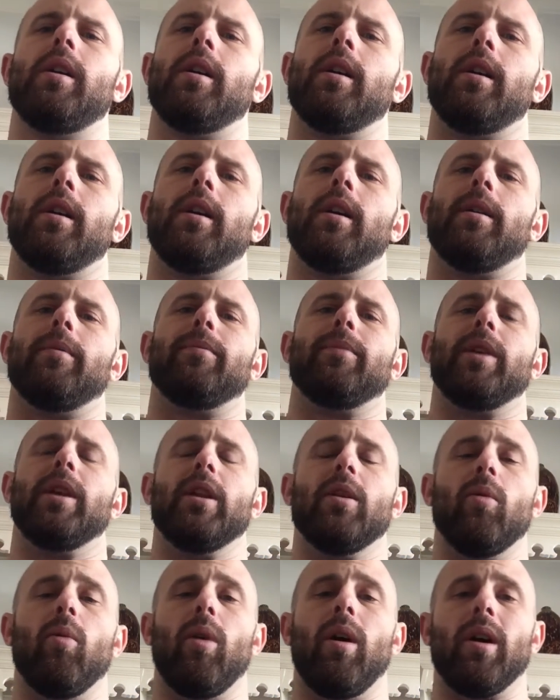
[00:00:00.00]

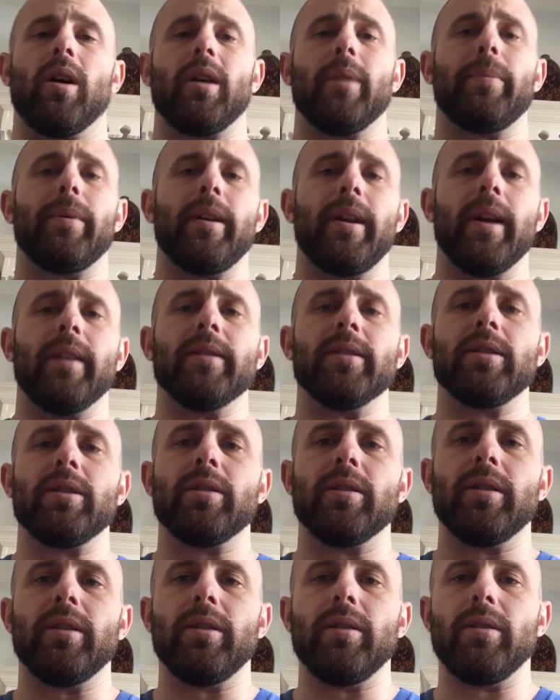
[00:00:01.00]
Getting to walk up and down the
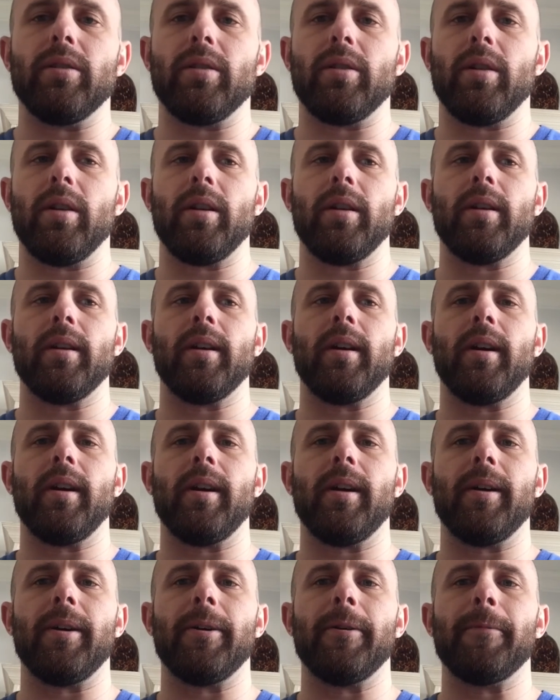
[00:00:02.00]
street.
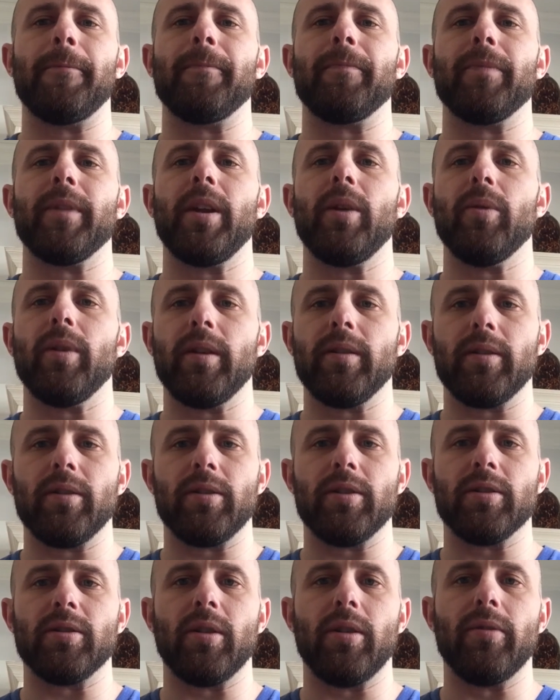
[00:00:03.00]
Anyways,
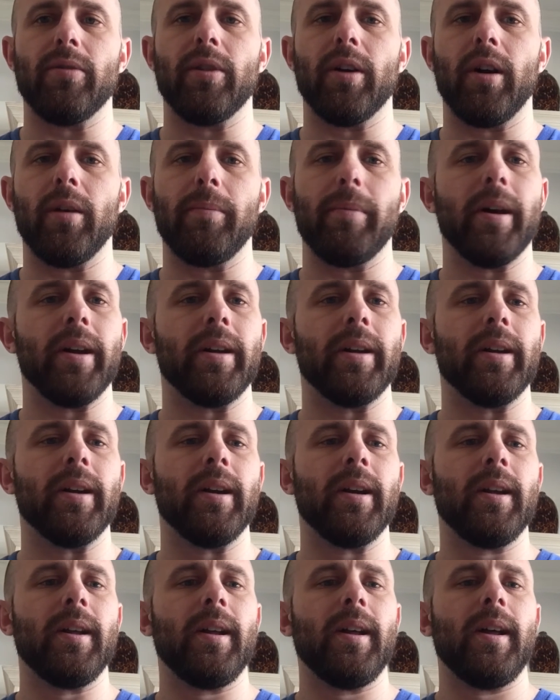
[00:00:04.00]
just overall
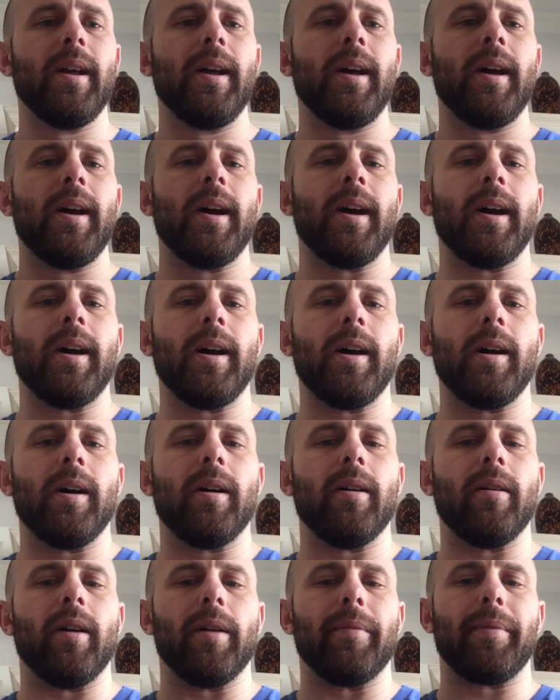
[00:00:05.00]
better.
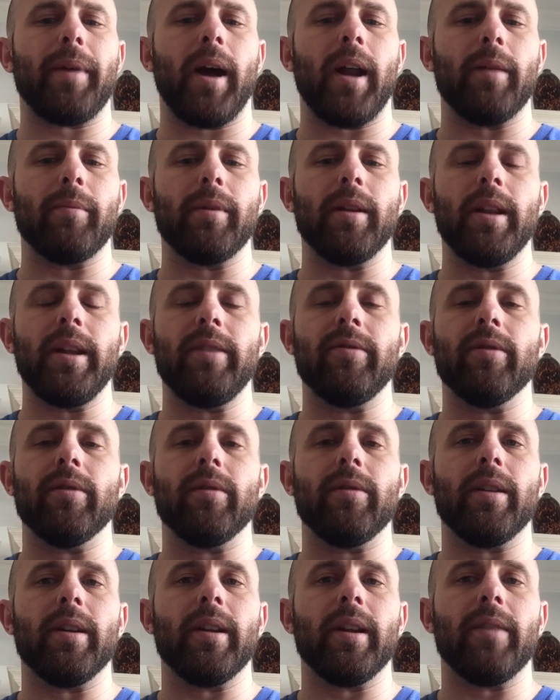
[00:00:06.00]
I'm kind of a believer
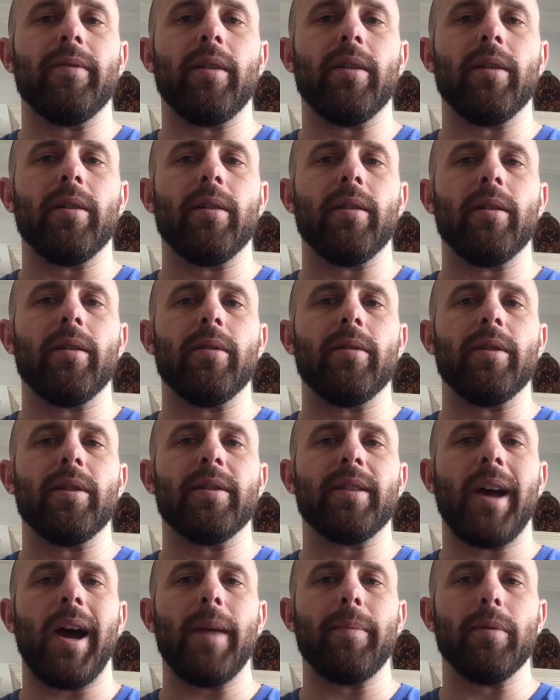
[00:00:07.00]
that
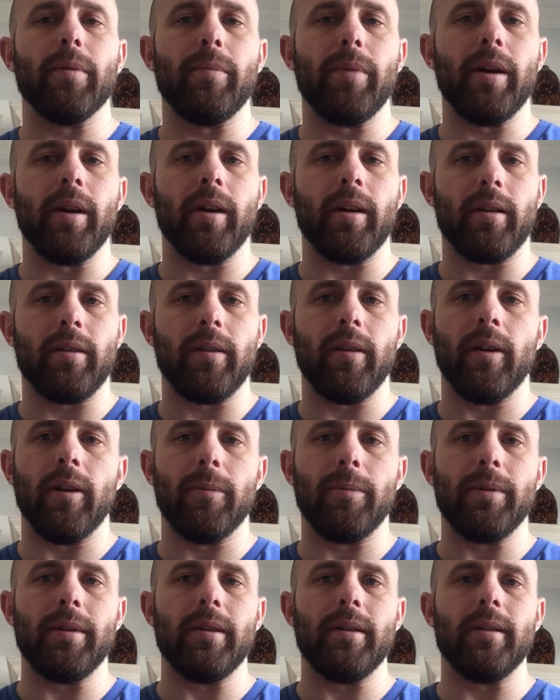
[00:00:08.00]
this hyperbaric
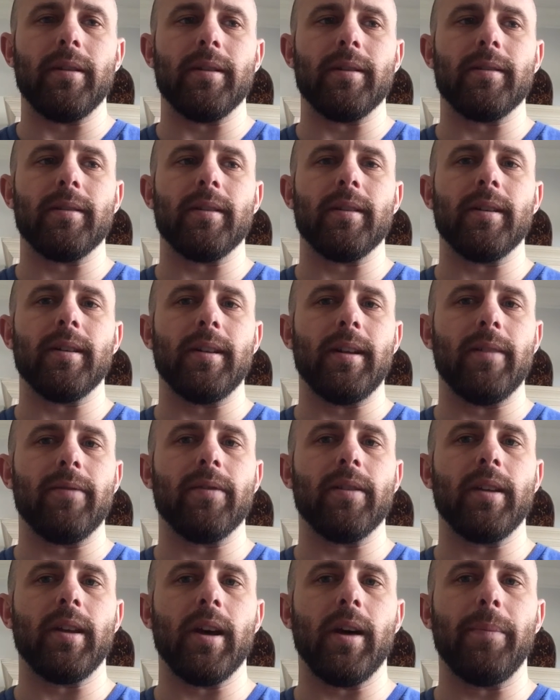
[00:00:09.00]
therapy is
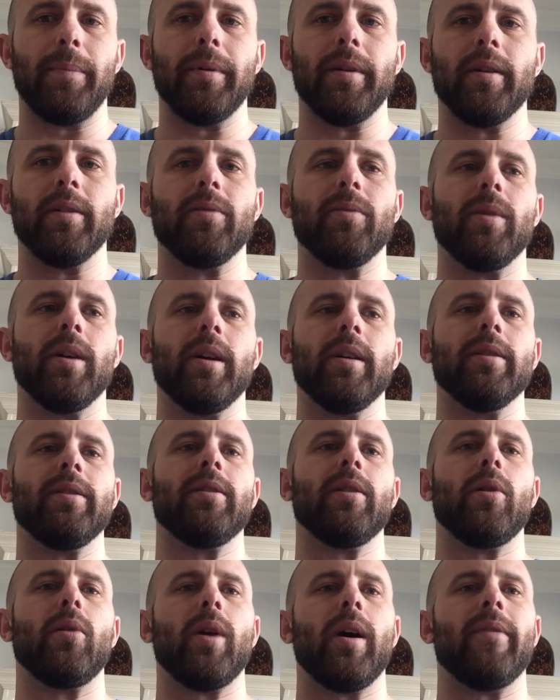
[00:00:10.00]
definitely helping as well.
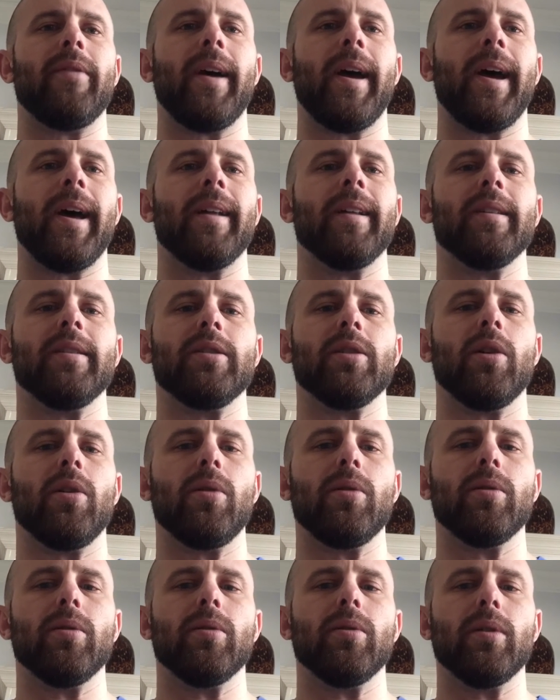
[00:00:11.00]
So I've had a
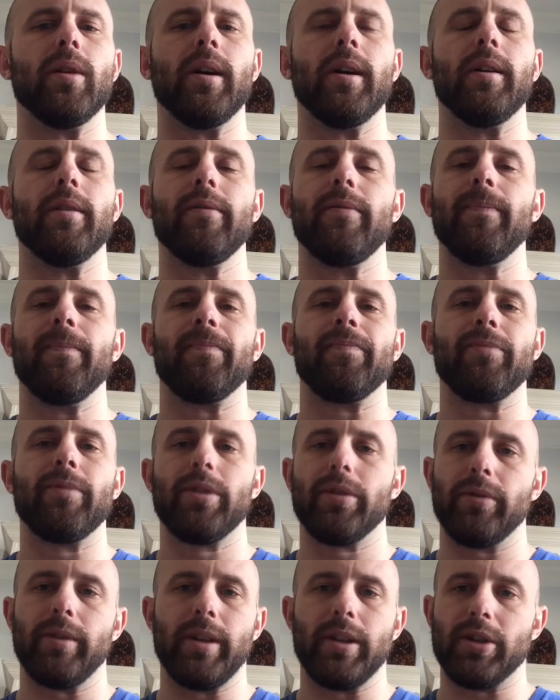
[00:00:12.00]
total of
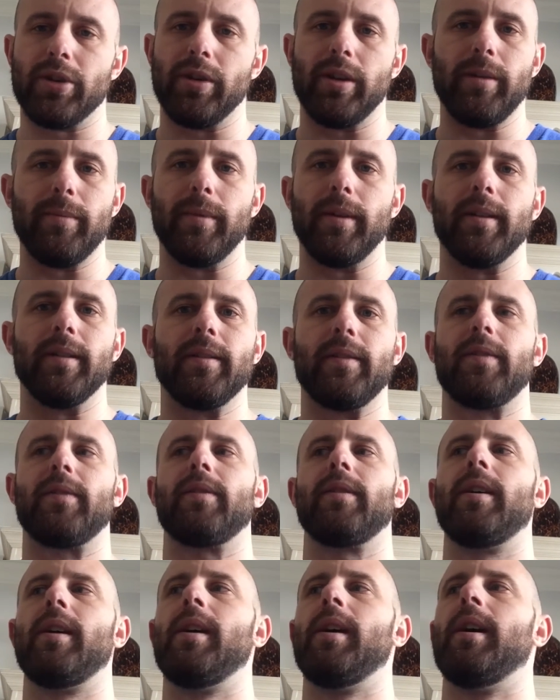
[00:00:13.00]
3 treatments.